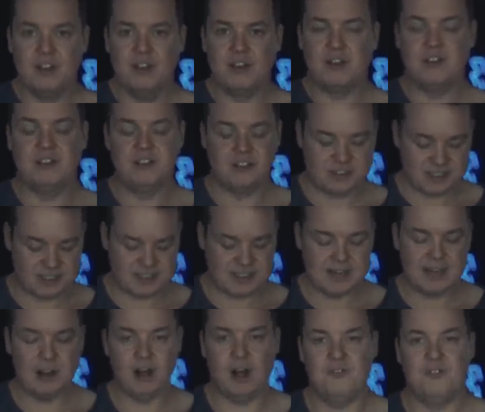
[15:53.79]
you can just
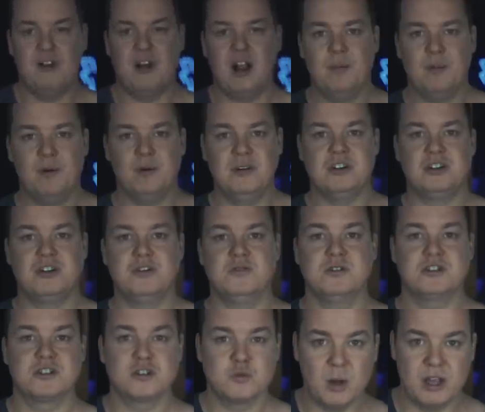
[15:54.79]
steal it off your elbow and
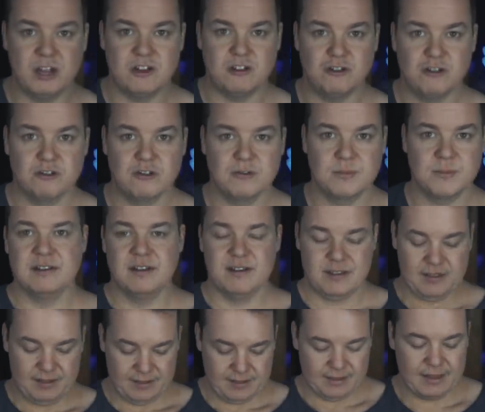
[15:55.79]
do a switch.
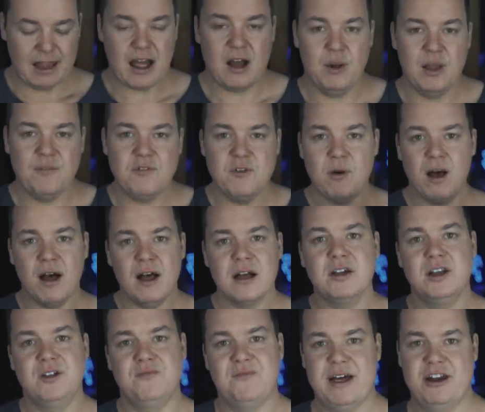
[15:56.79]
Now, if you are
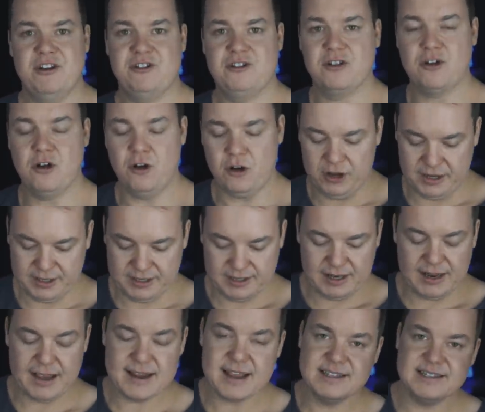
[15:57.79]
going to vanish the
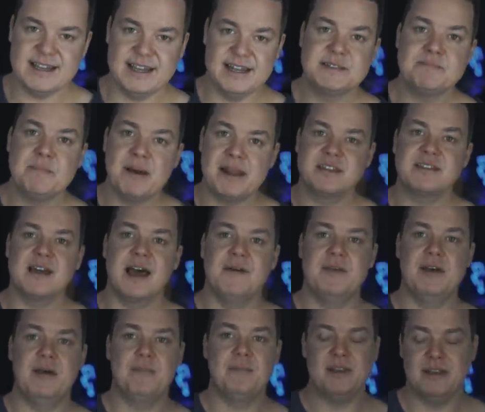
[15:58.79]
coin, like I said, it's better to have
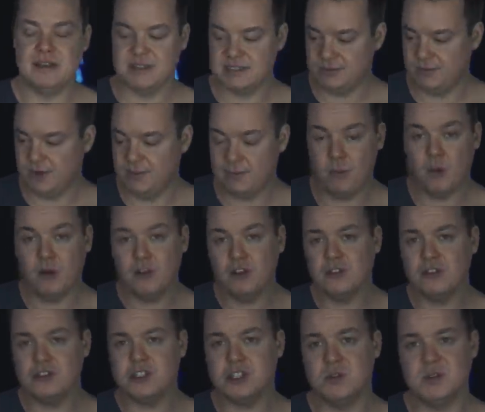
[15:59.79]
it appear somewhere. But what you
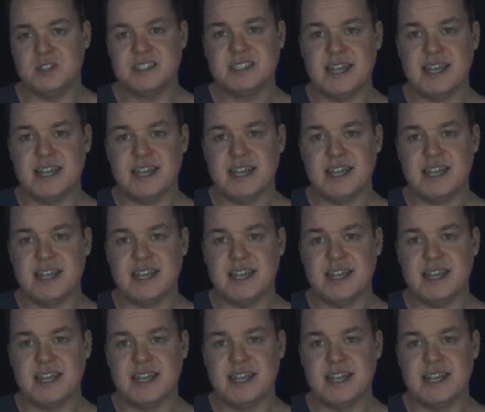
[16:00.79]
can do is